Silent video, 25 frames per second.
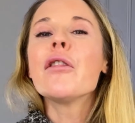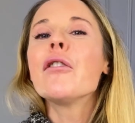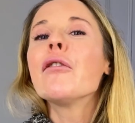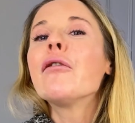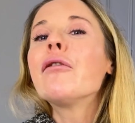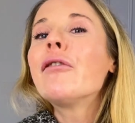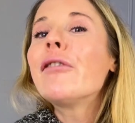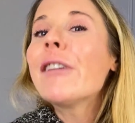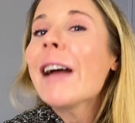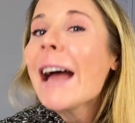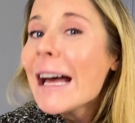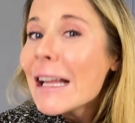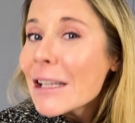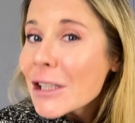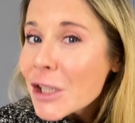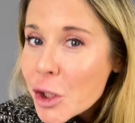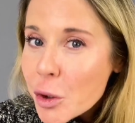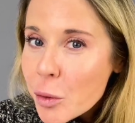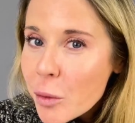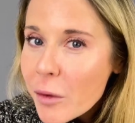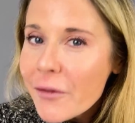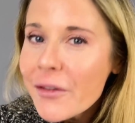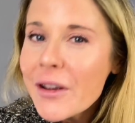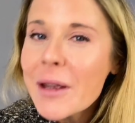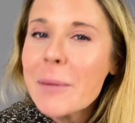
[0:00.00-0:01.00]
the
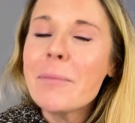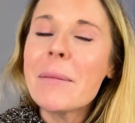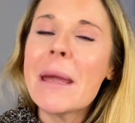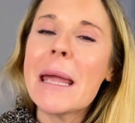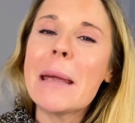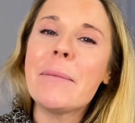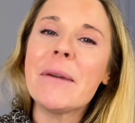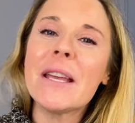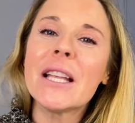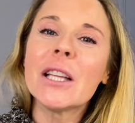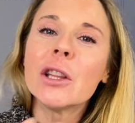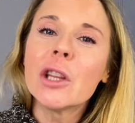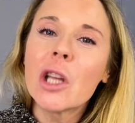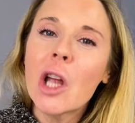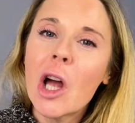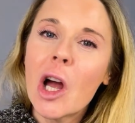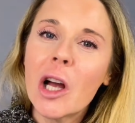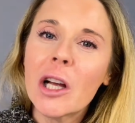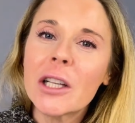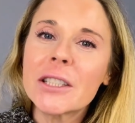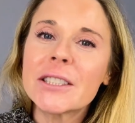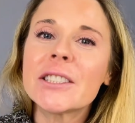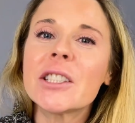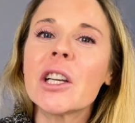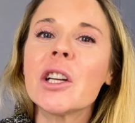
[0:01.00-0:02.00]
value of it may be
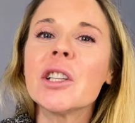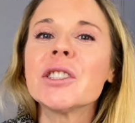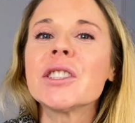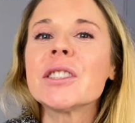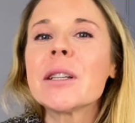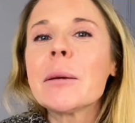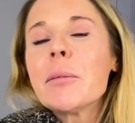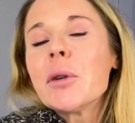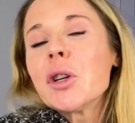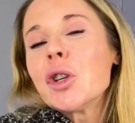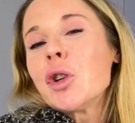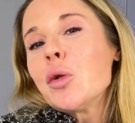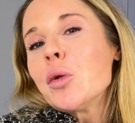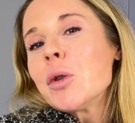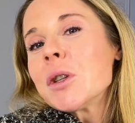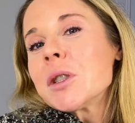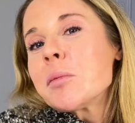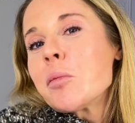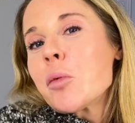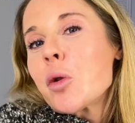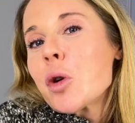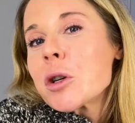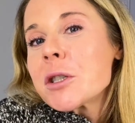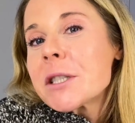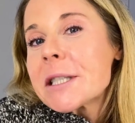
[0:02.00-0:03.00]
lost on someone who is
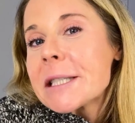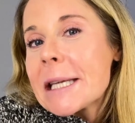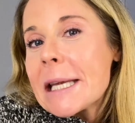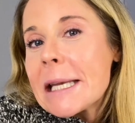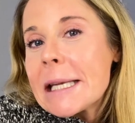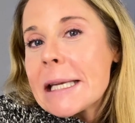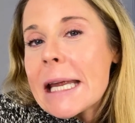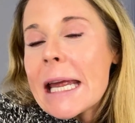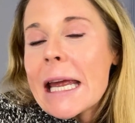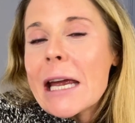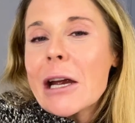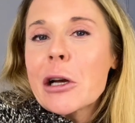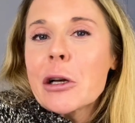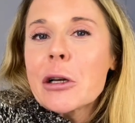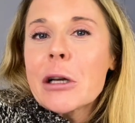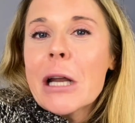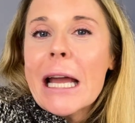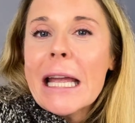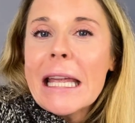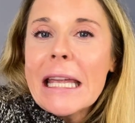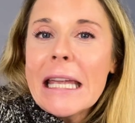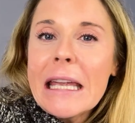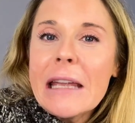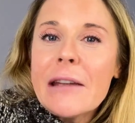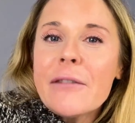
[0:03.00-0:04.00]
more skincare
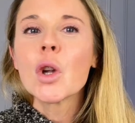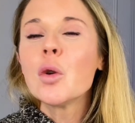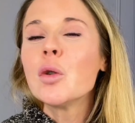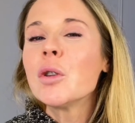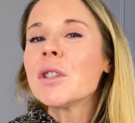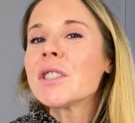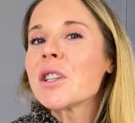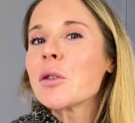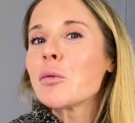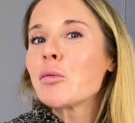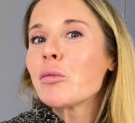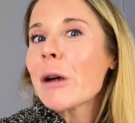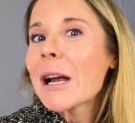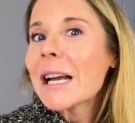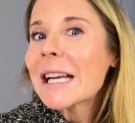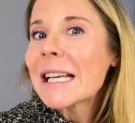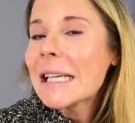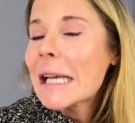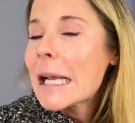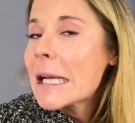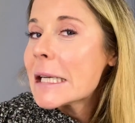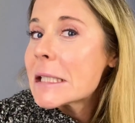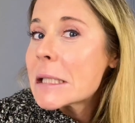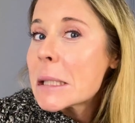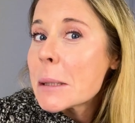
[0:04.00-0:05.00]
naive, who doesn't
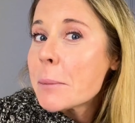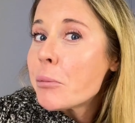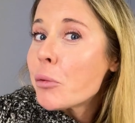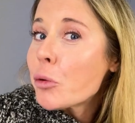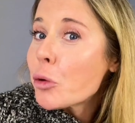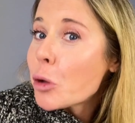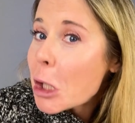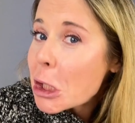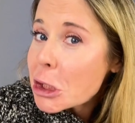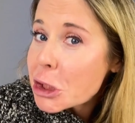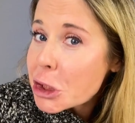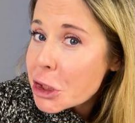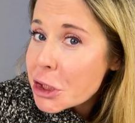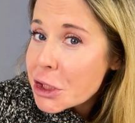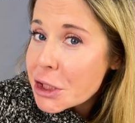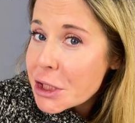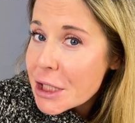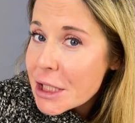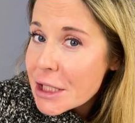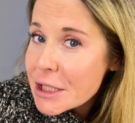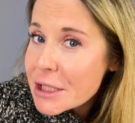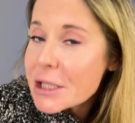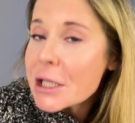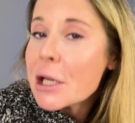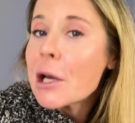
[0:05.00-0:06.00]
recognize the
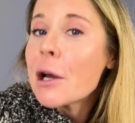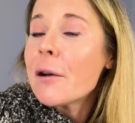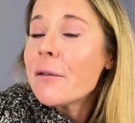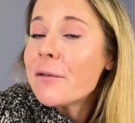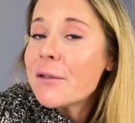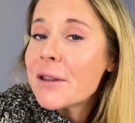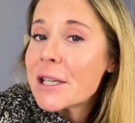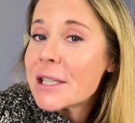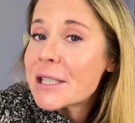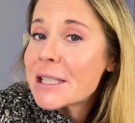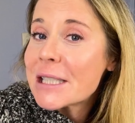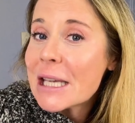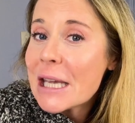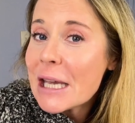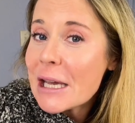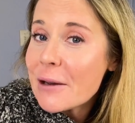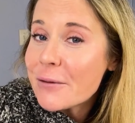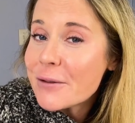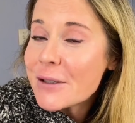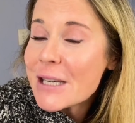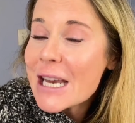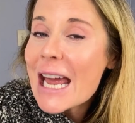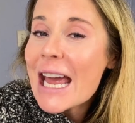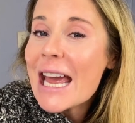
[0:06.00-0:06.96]
preciousness of this gift,